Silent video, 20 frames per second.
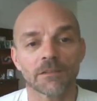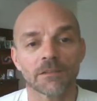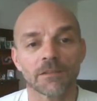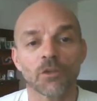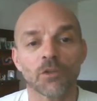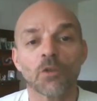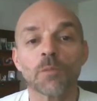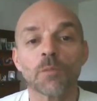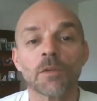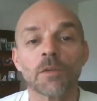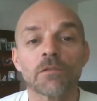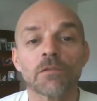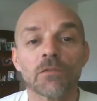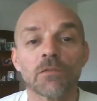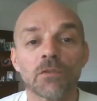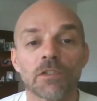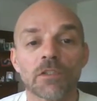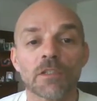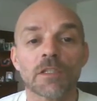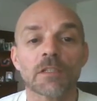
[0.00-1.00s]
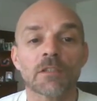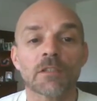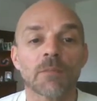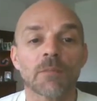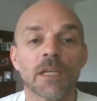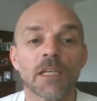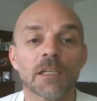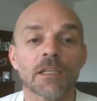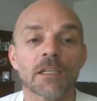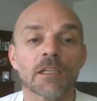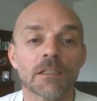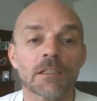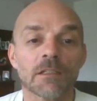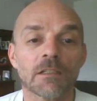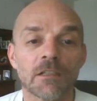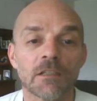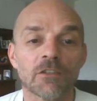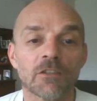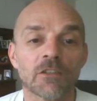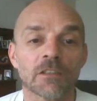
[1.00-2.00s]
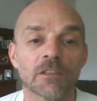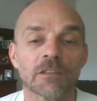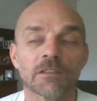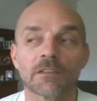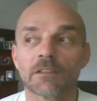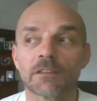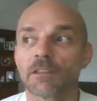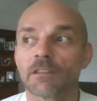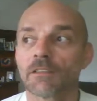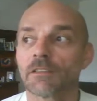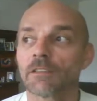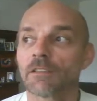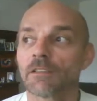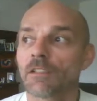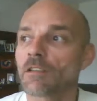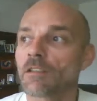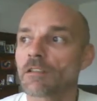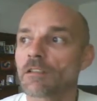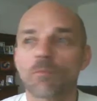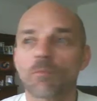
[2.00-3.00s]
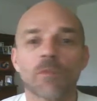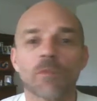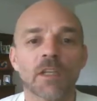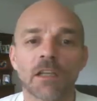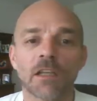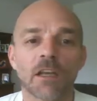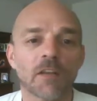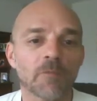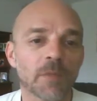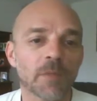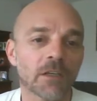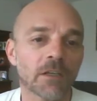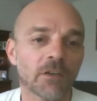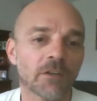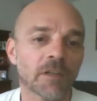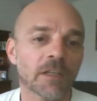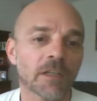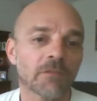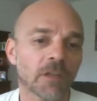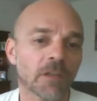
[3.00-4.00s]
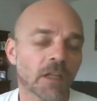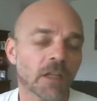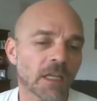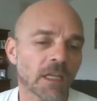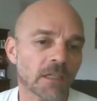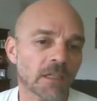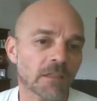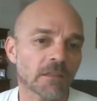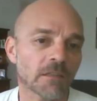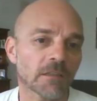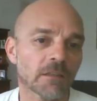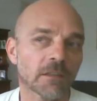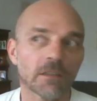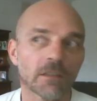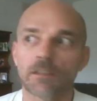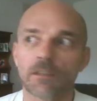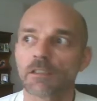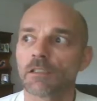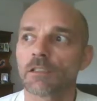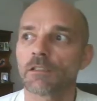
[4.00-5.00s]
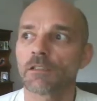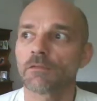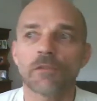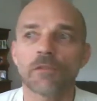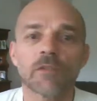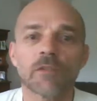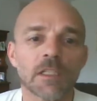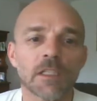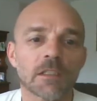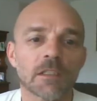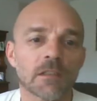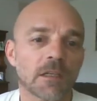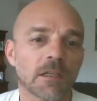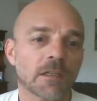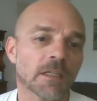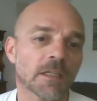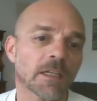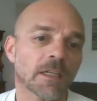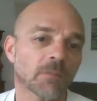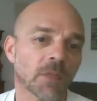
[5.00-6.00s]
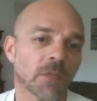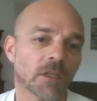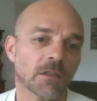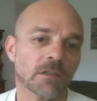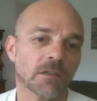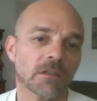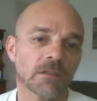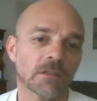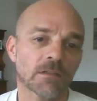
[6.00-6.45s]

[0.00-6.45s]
Don't be forced into making a decision. This is something that I've been learning for the last 15, 16 months.